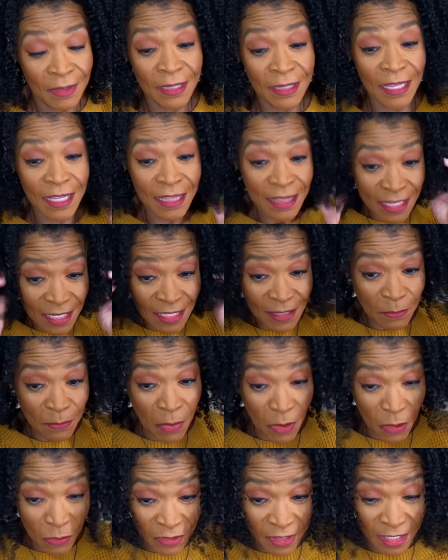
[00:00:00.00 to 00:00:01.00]
and these
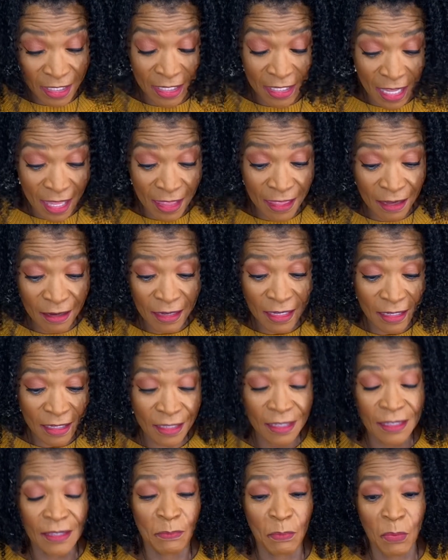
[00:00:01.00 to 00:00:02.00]
both together
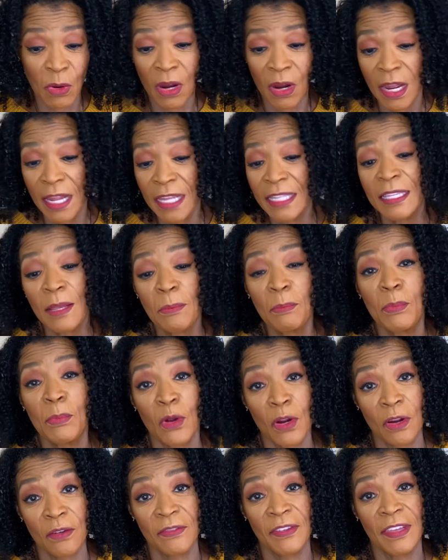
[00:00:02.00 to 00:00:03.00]
is is a
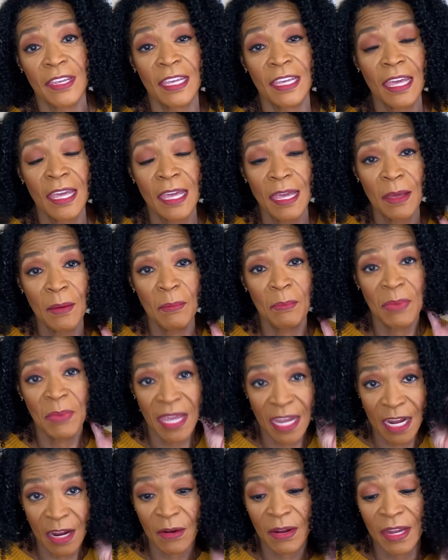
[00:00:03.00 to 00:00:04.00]
perfect
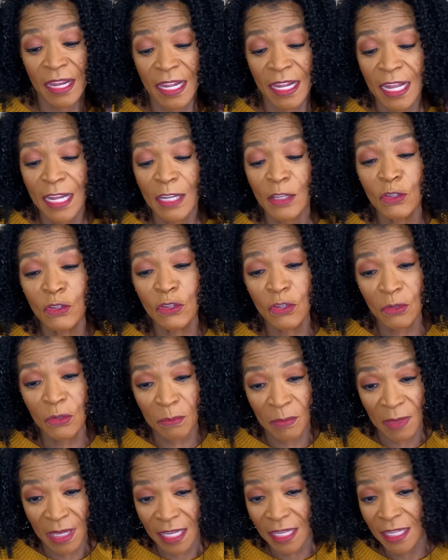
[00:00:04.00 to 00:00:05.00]
pairing to
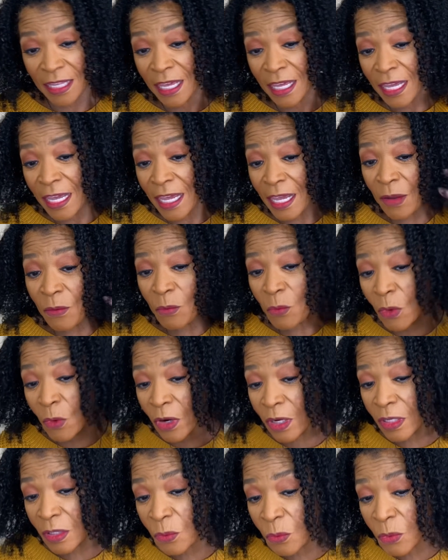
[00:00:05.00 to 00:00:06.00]
me. It
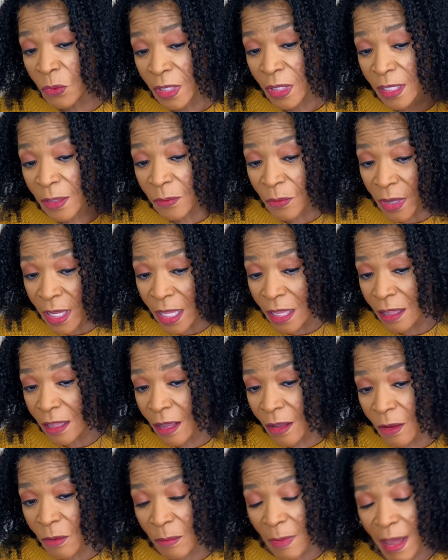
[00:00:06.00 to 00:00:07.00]
worked really well
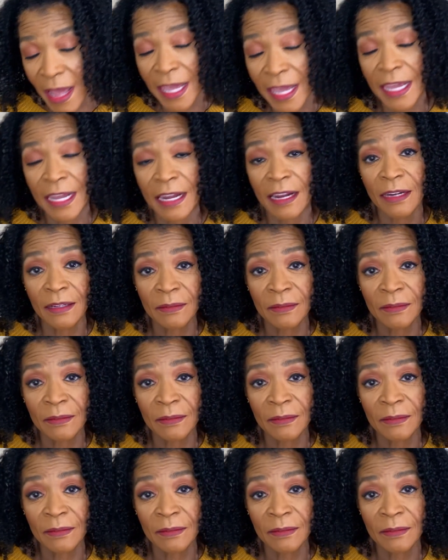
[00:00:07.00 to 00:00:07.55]
on my hair.